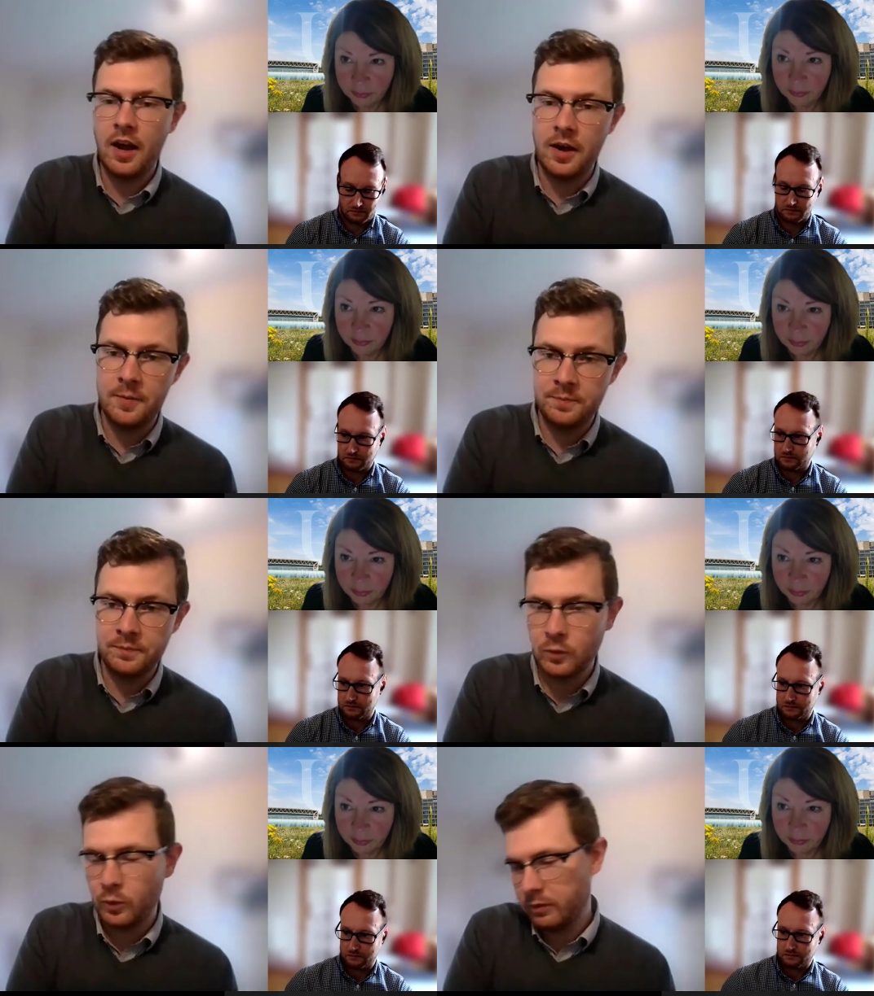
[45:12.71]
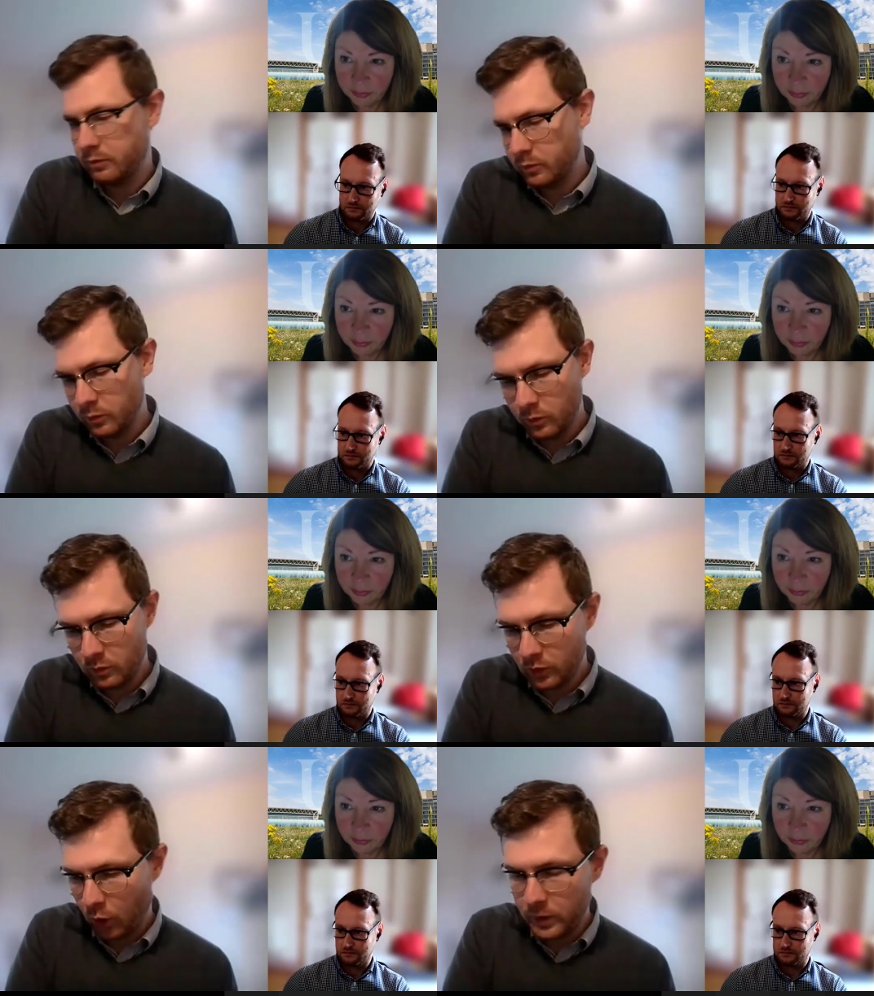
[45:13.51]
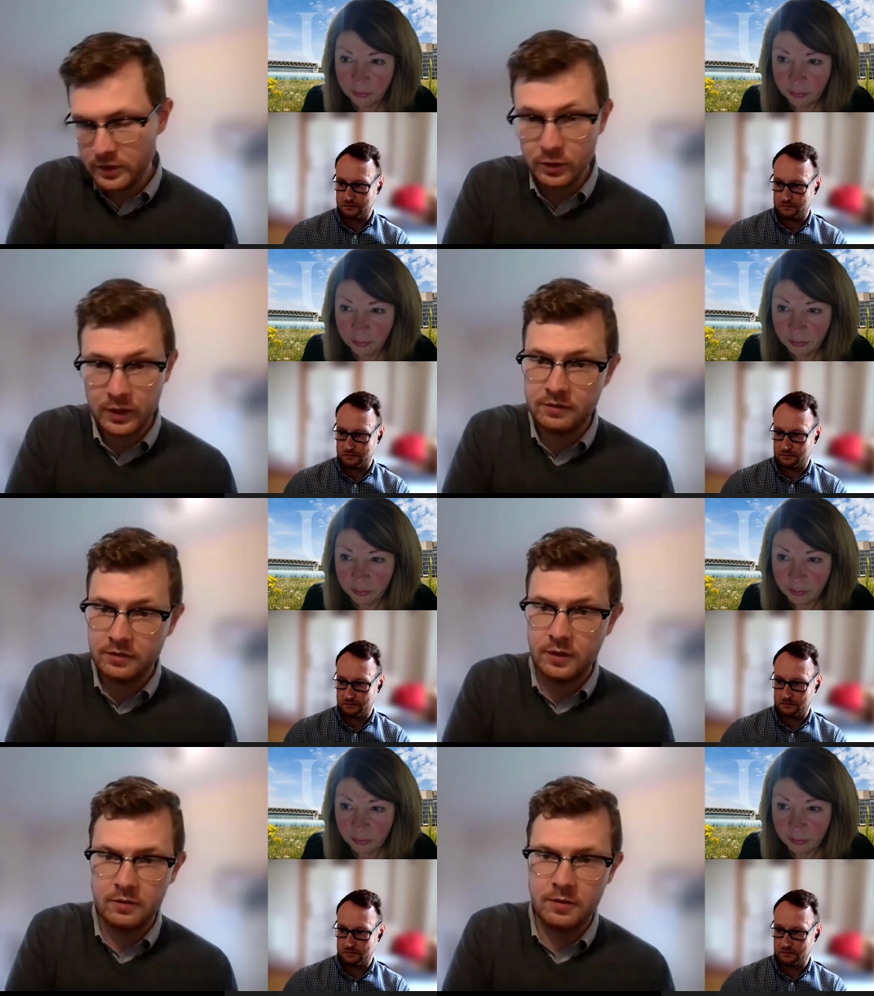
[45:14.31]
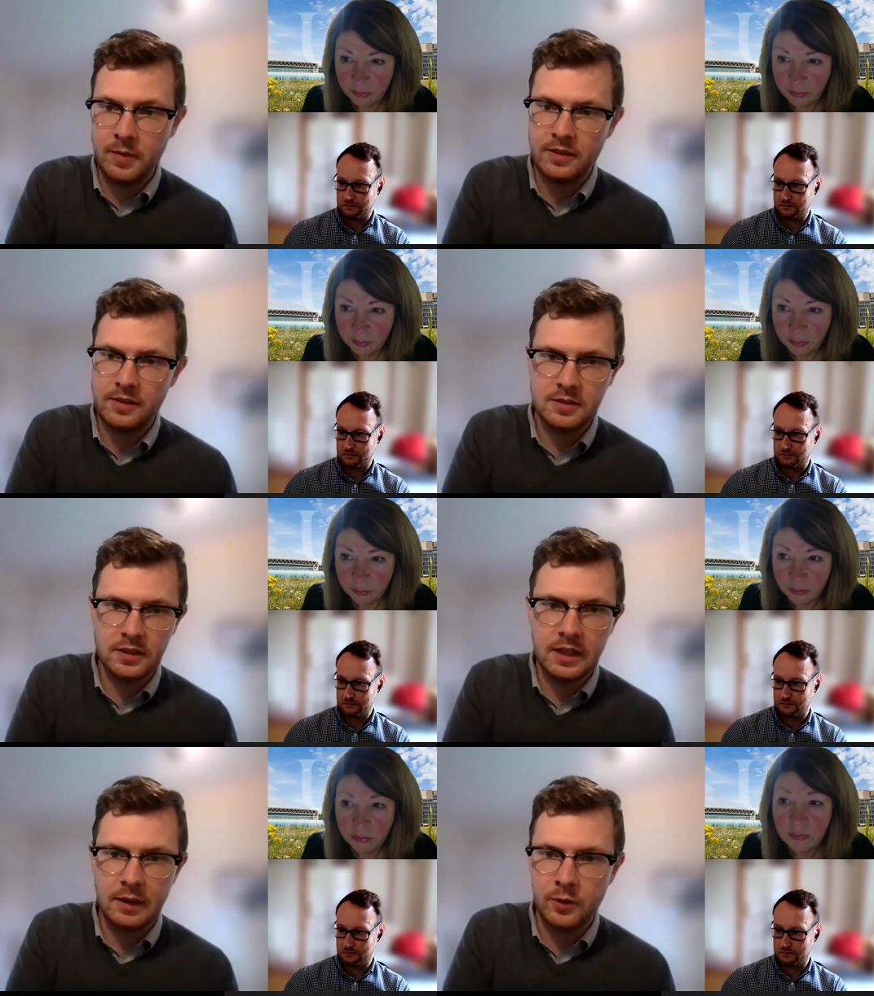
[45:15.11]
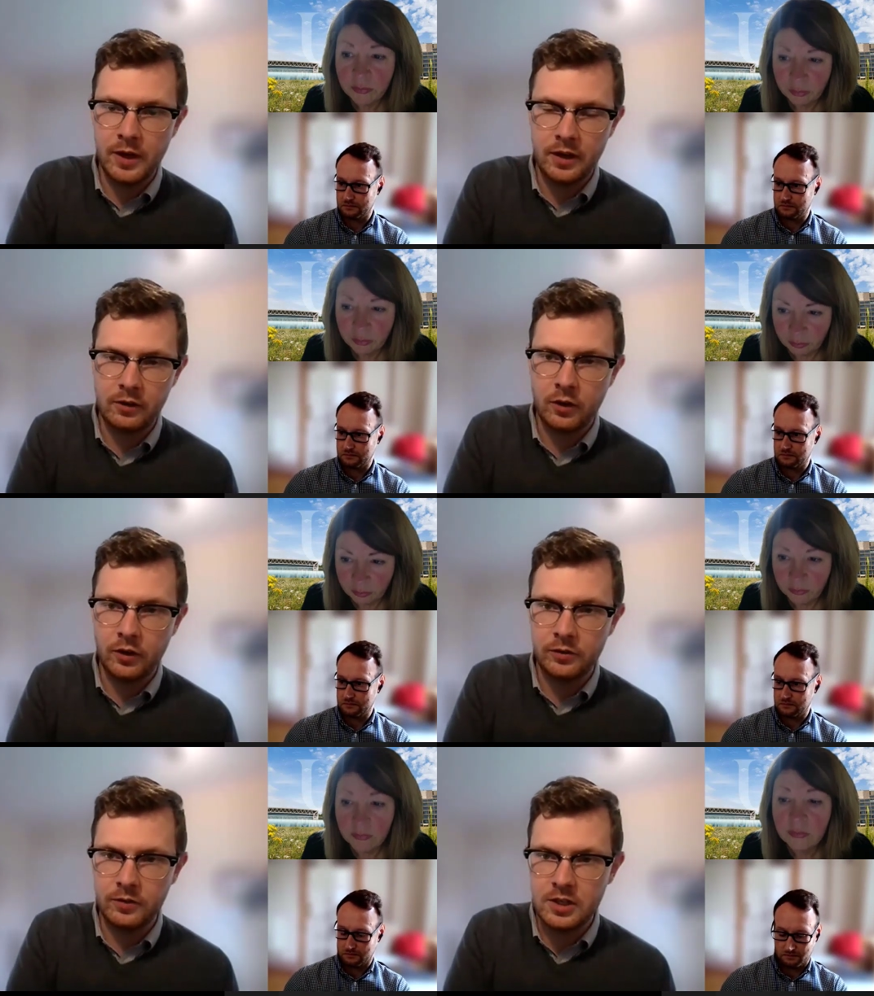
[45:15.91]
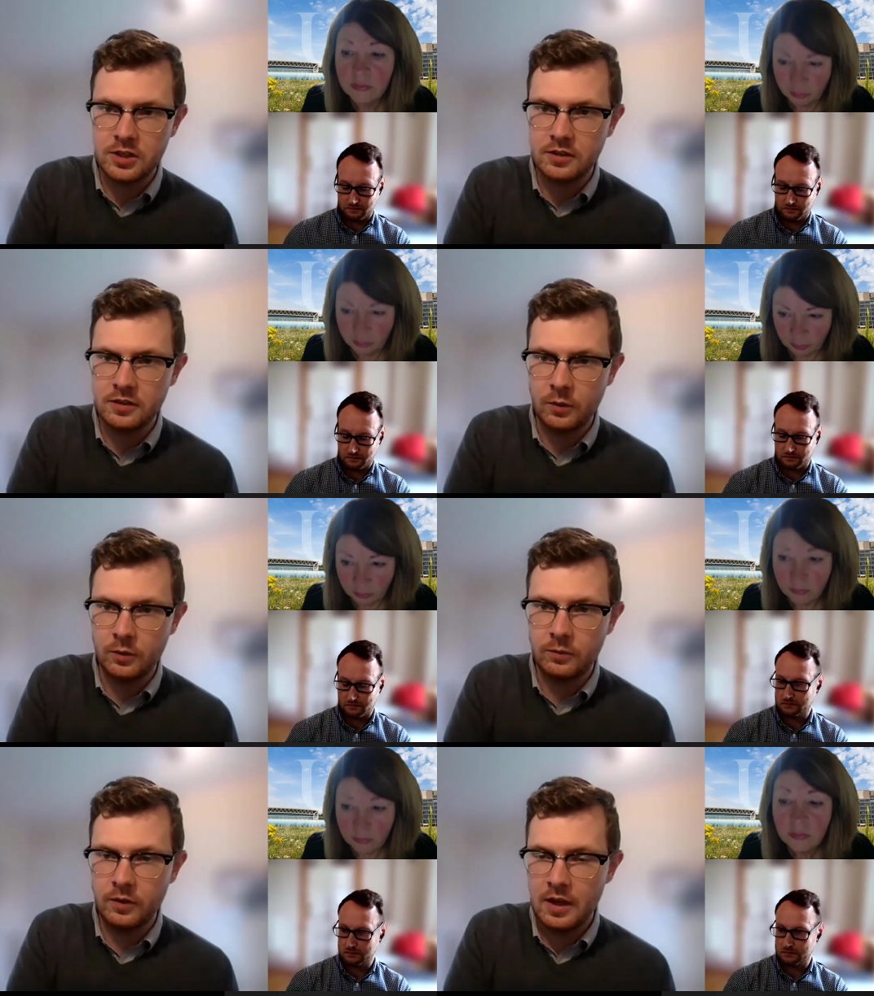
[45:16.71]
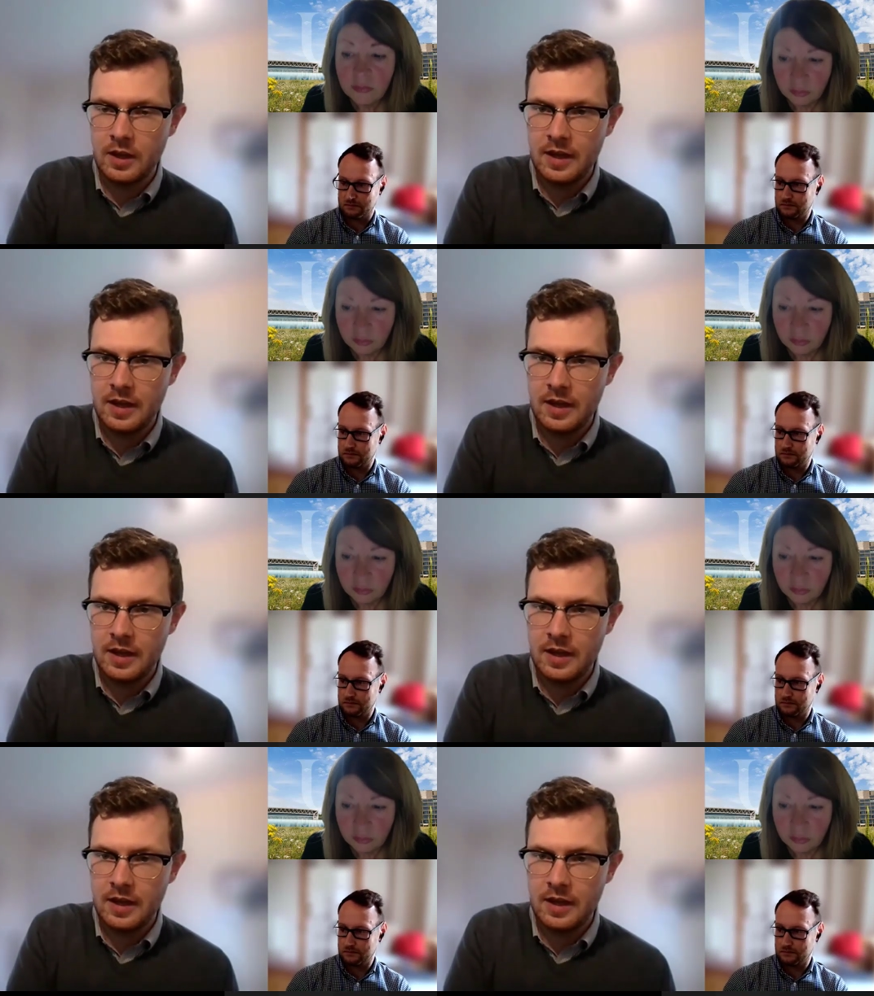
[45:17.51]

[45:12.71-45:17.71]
Speaker 1: Um, we're always looking for for methods to collaborate across the region. So